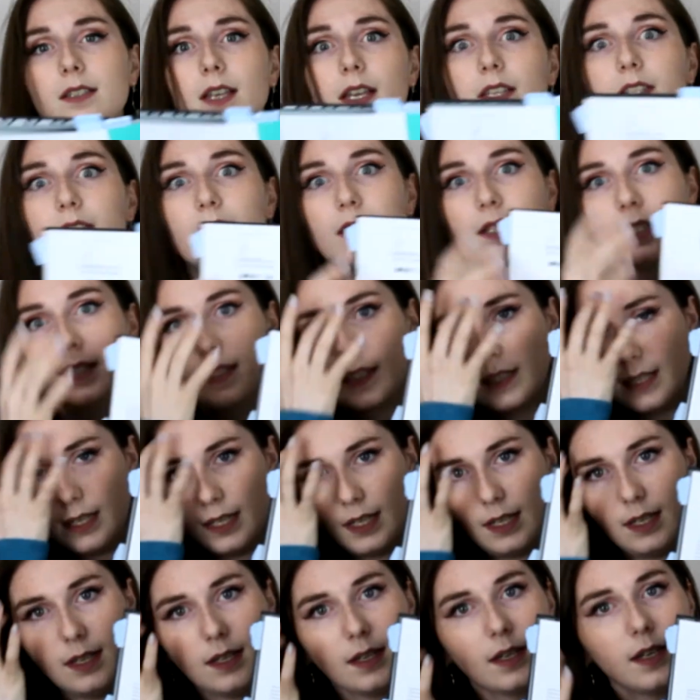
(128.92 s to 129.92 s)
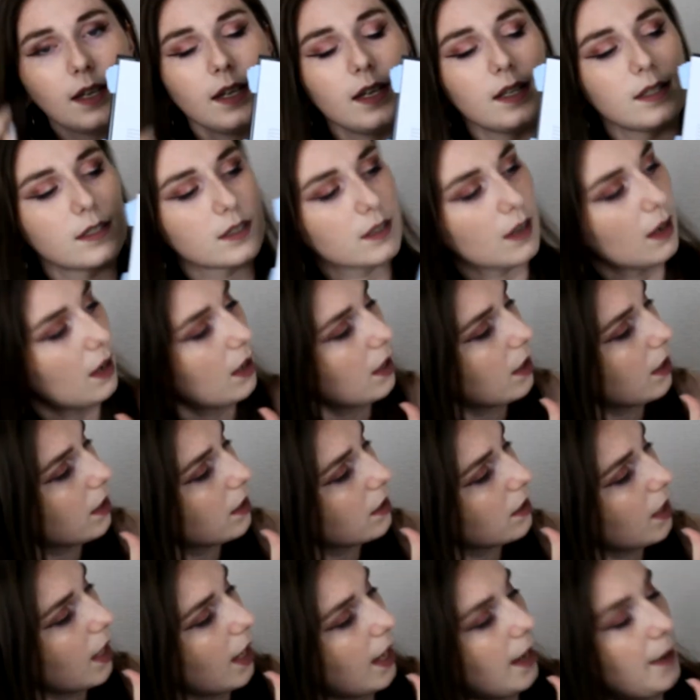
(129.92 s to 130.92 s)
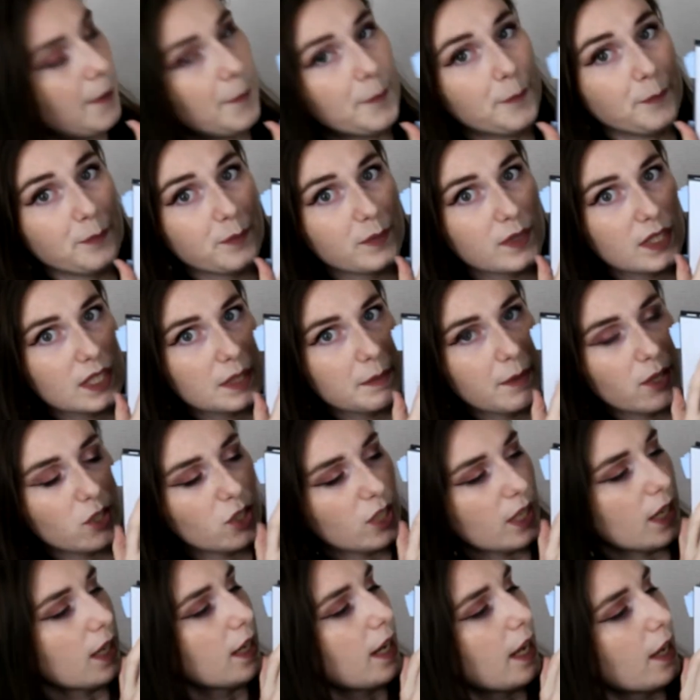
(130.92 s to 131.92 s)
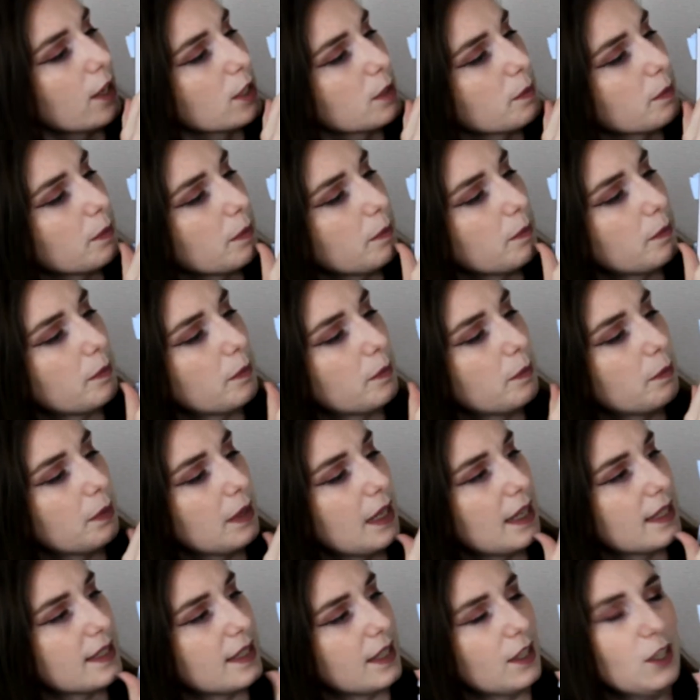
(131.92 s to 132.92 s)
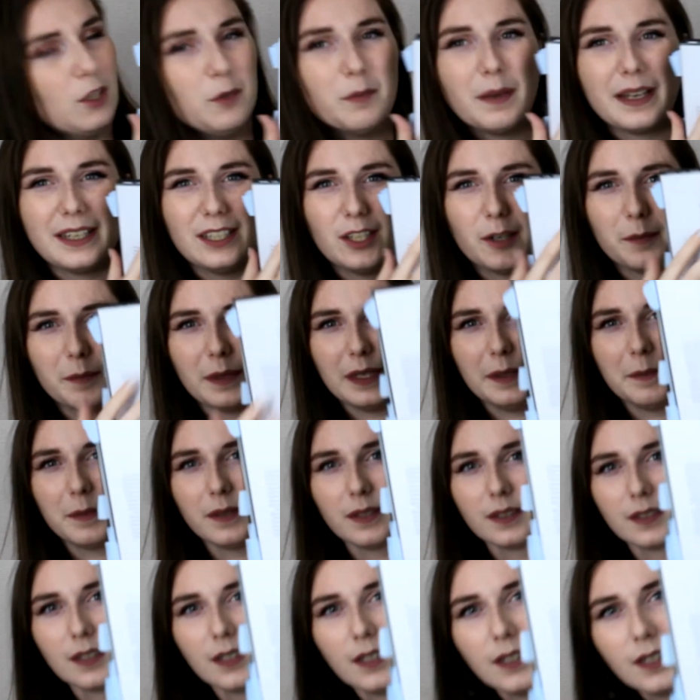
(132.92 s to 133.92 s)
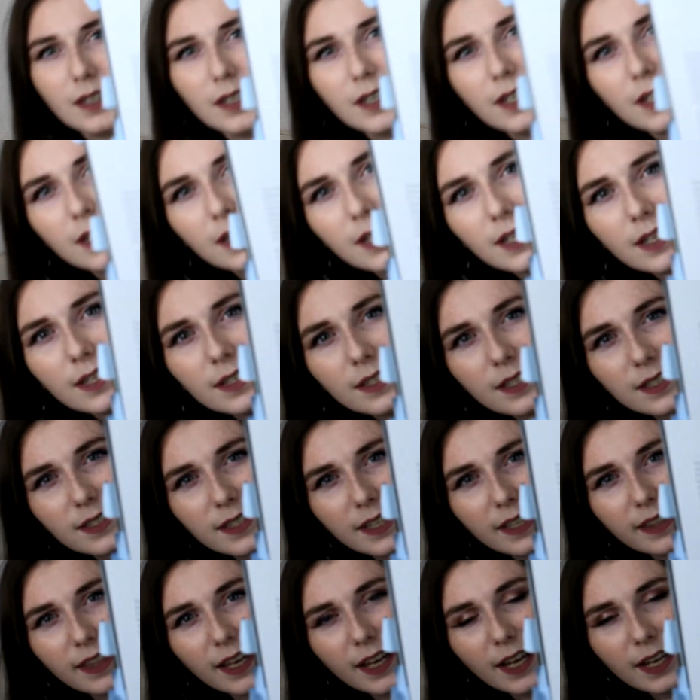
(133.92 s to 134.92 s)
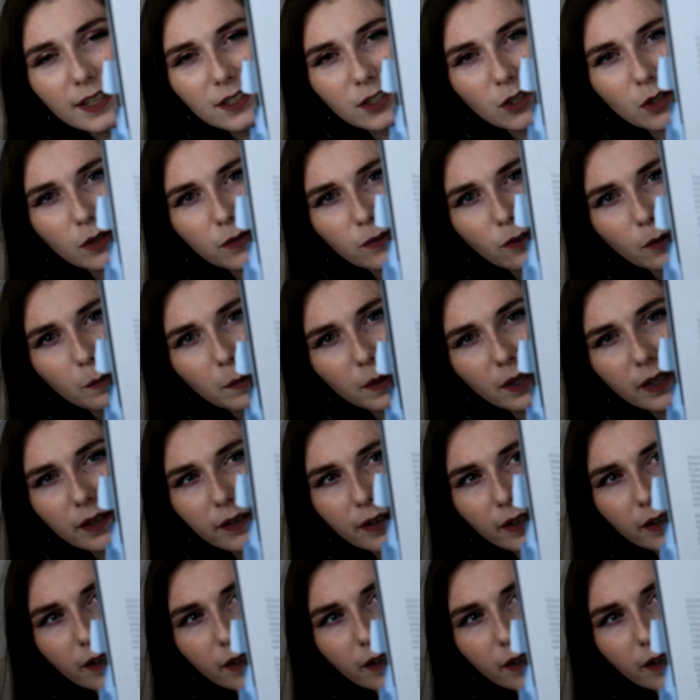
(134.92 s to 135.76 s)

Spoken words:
as you can see, it's got smudging and house blessing. You might not be able to see that. I don't know if you're blurry or